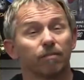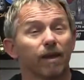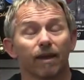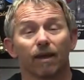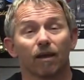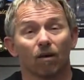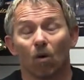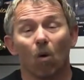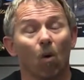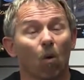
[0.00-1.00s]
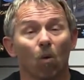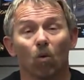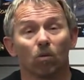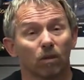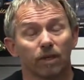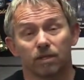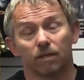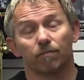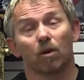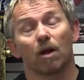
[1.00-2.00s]
make a whole list
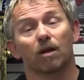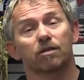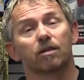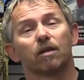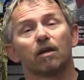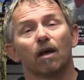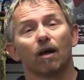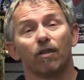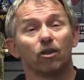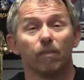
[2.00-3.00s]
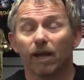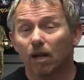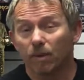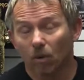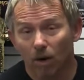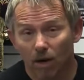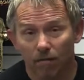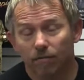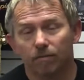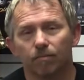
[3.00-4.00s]
of products that you may not be aware
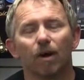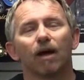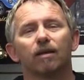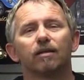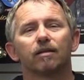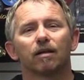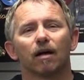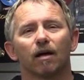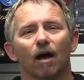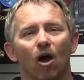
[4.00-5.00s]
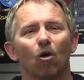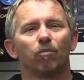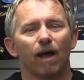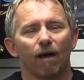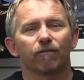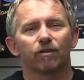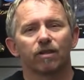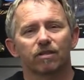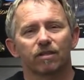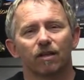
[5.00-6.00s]
of, but I hope after
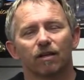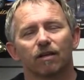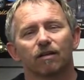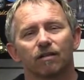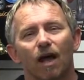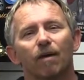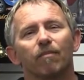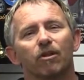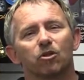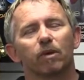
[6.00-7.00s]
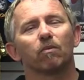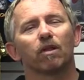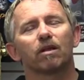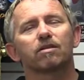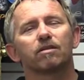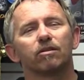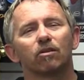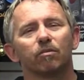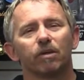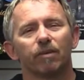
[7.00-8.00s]
this time that you spend with us,
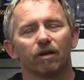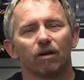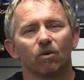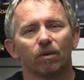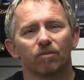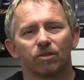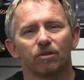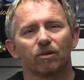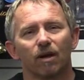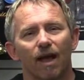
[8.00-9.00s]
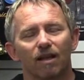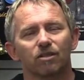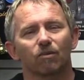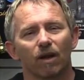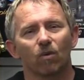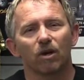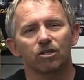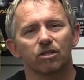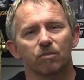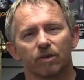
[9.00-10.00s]
you'll be better equipped to ask the right
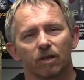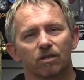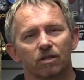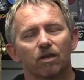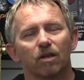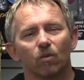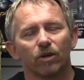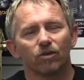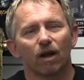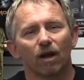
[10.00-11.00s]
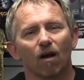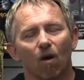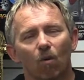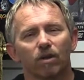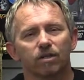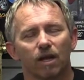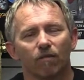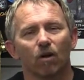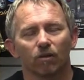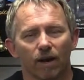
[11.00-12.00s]
questions, because we try always to have
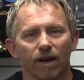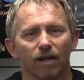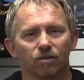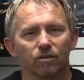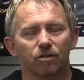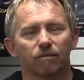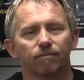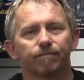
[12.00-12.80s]
all the right answers.